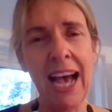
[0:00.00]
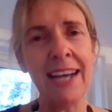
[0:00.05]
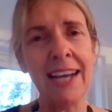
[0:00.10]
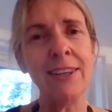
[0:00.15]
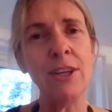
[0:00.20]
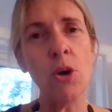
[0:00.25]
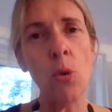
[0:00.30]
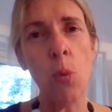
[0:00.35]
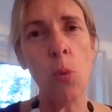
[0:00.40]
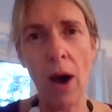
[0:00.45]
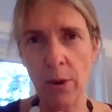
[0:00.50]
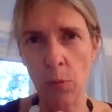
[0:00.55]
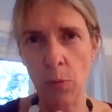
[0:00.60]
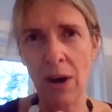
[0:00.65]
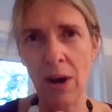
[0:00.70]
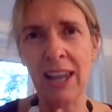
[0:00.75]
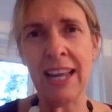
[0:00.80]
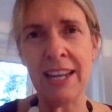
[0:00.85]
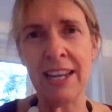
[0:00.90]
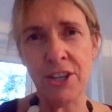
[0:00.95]
and quite
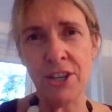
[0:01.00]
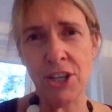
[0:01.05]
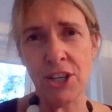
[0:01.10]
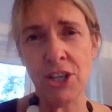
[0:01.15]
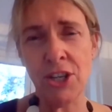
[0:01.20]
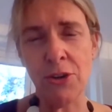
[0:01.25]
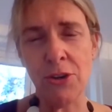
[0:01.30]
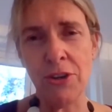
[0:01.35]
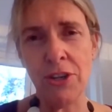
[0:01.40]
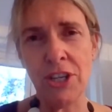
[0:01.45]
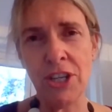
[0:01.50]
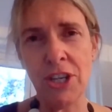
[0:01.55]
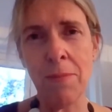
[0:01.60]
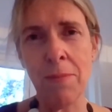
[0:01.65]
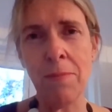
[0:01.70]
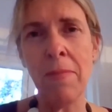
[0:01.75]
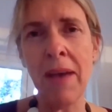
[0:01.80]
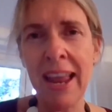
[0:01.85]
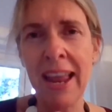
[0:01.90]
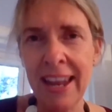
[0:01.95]
well understood. So
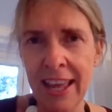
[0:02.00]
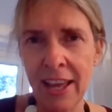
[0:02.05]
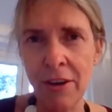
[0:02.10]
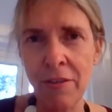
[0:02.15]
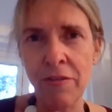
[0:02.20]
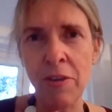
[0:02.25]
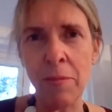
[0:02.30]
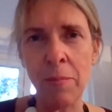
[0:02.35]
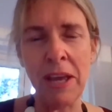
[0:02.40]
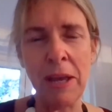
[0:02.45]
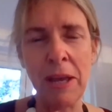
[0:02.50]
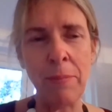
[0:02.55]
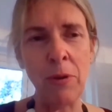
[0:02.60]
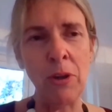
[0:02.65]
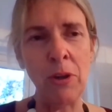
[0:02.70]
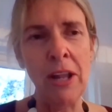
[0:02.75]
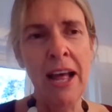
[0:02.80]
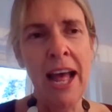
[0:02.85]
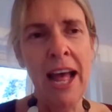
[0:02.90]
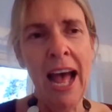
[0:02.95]
many of the
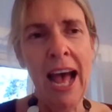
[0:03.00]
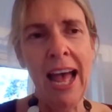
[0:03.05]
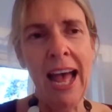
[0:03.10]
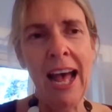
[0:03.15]
people